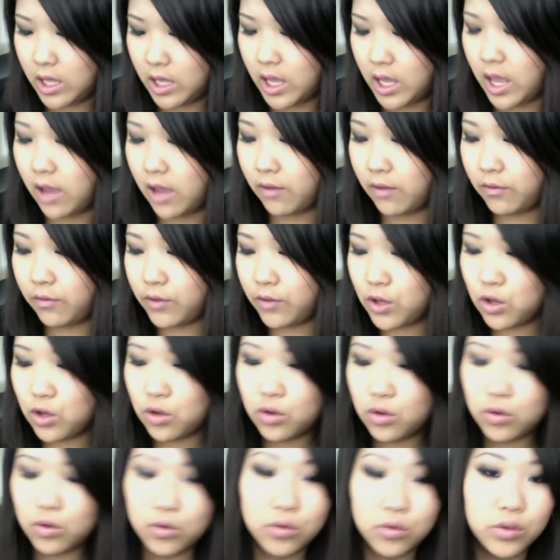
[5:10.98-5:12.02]
if
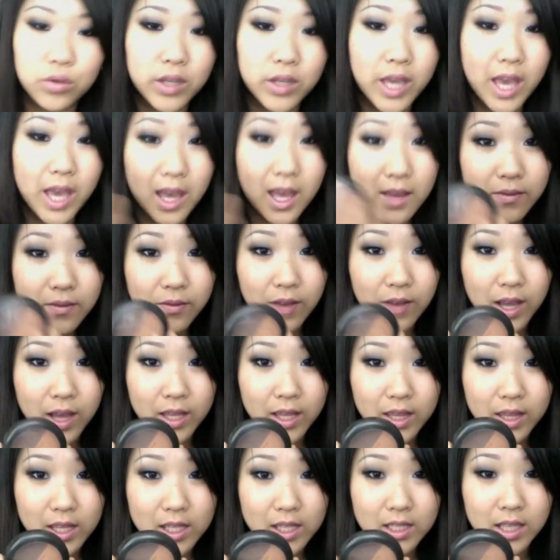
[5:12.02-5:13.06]
you can't
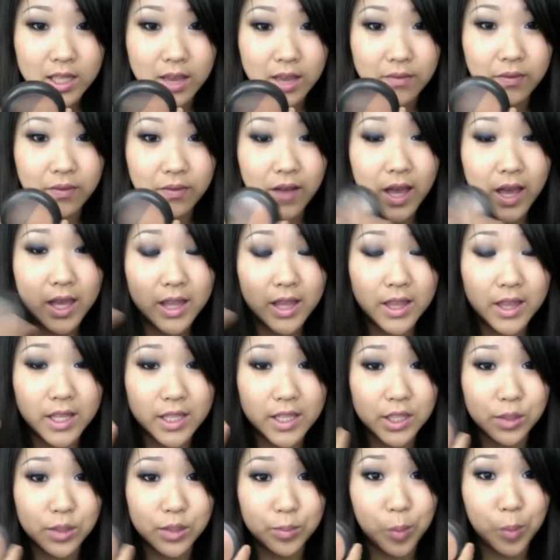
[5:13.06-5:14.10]
find this, I find
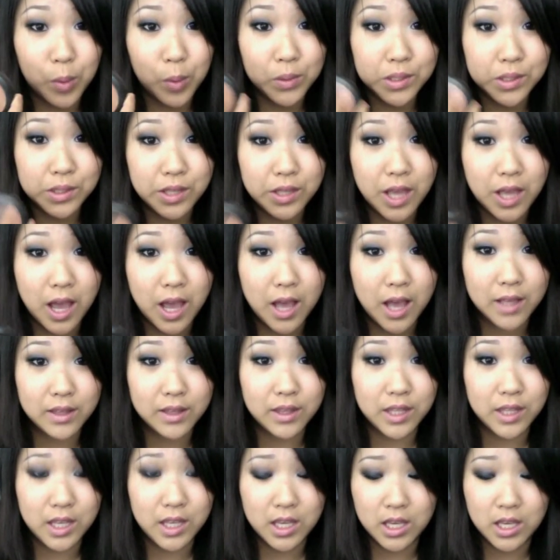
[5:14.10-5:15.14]
this mostly at
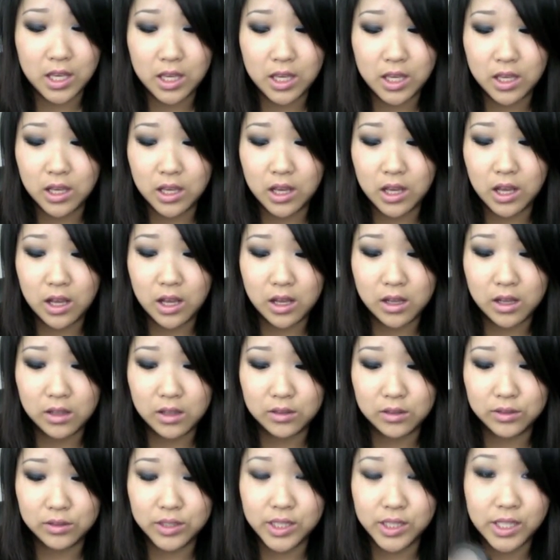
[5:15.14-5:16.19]
the
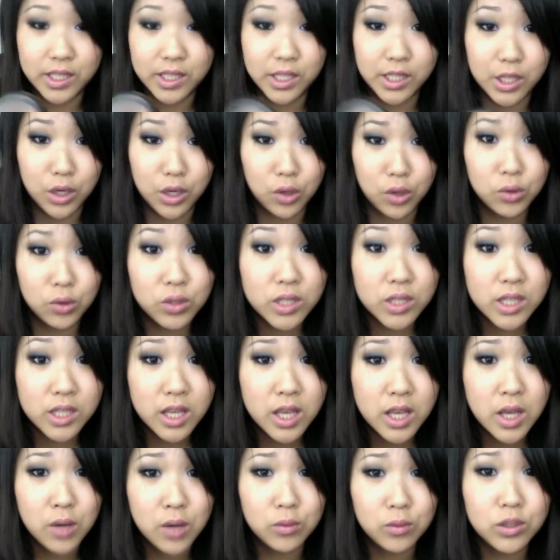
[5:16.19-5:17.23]
CCOs,
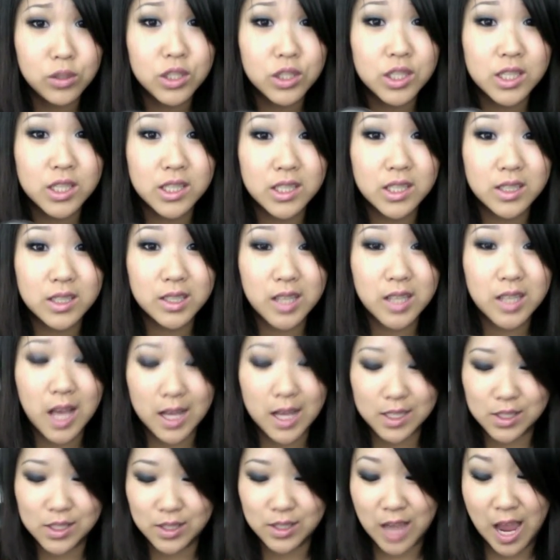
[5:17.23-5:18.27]
which
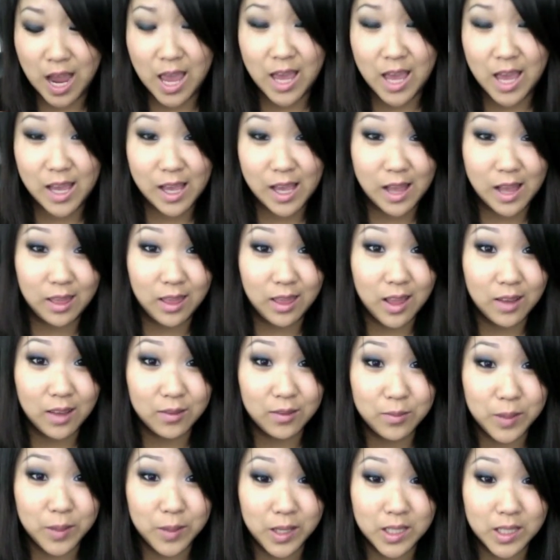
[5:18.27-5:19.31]
actually I love
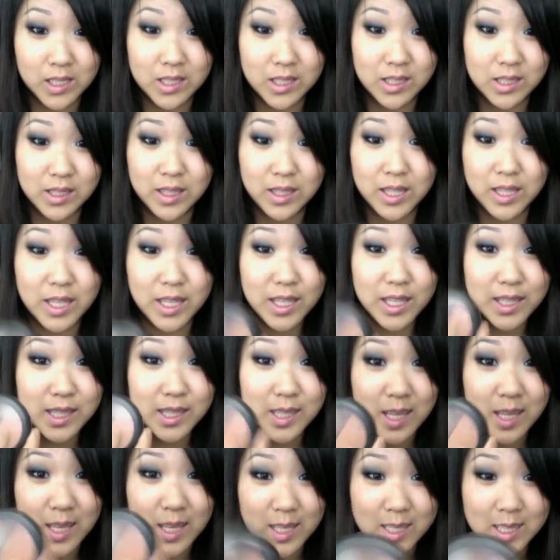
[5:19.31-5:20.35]
because this
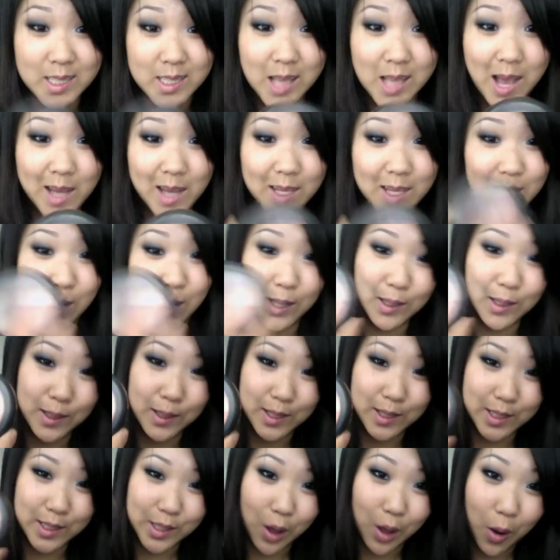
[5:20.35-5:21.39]
exact color
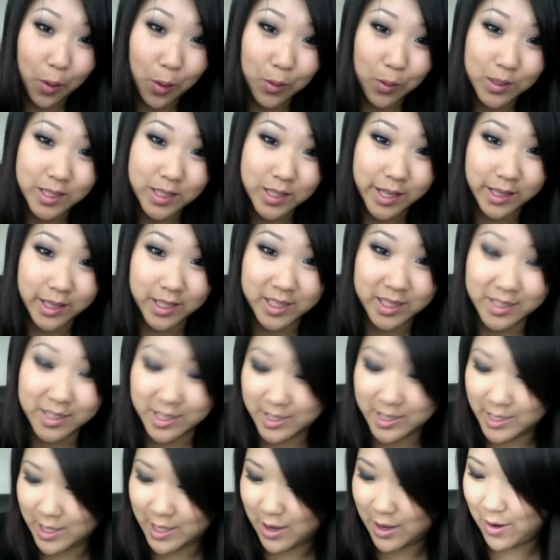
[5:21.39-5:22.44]
is always at the
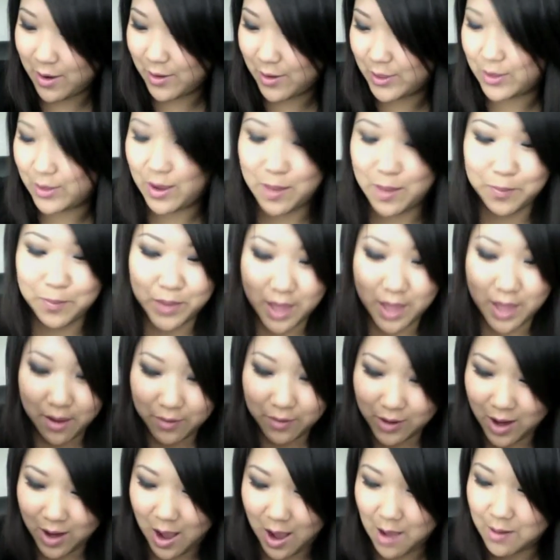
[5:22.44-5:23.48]
CCO, so I'm
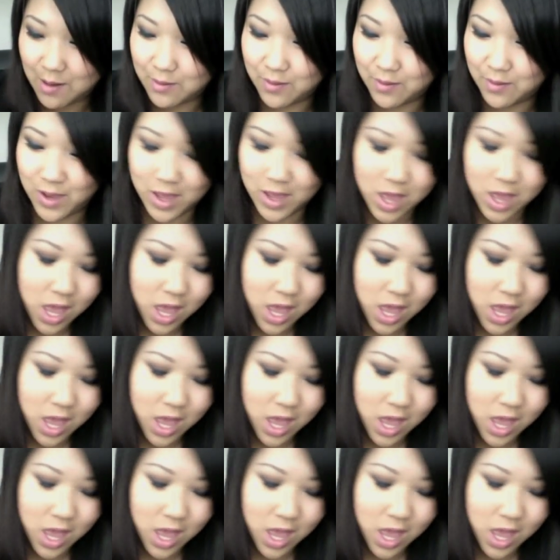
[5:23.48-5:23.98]
never out of it.